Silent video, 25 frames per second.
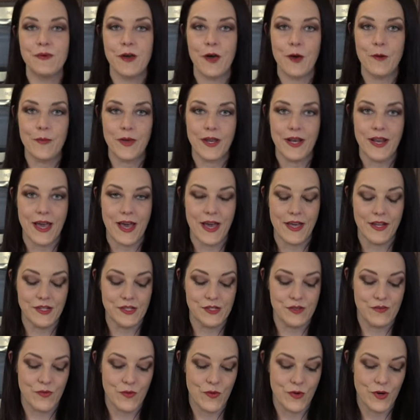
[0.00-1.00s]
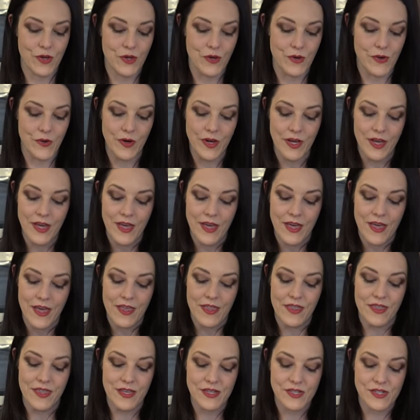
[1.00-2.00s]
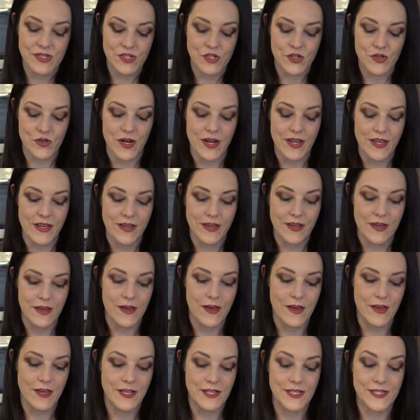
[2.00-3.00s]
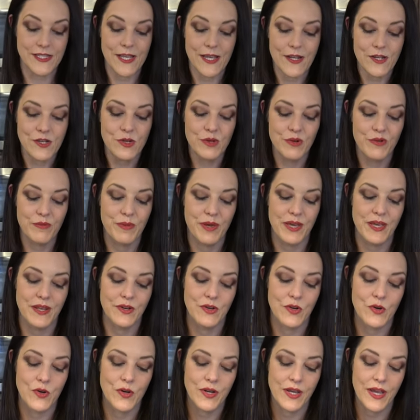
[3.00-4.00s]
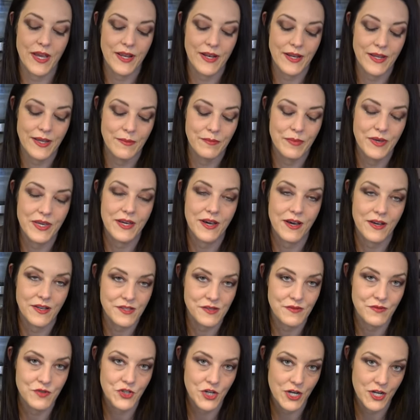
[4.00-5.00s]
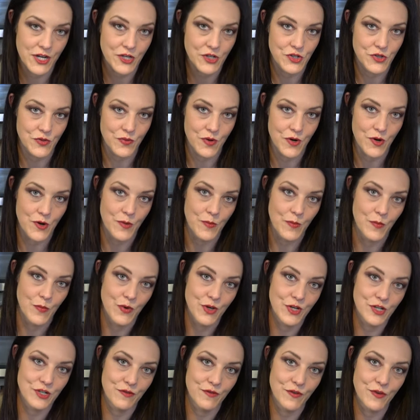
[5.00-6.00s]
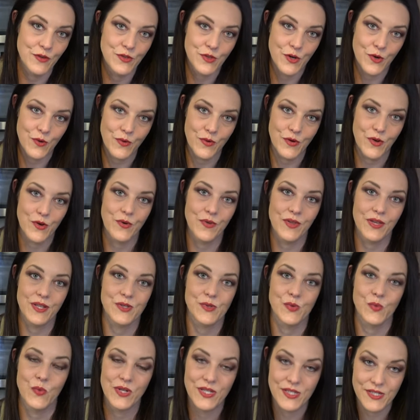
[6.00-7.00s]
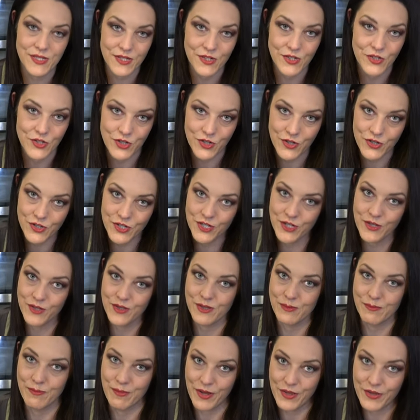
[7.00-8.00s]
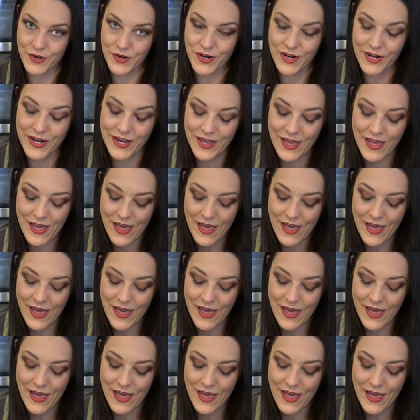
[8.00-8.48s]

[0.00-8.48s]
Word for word: about Manhattan's for you. This drink uh, is said to have been created because of Jenny Jerome, which, if you don't know, that's Winston Churchill's mother.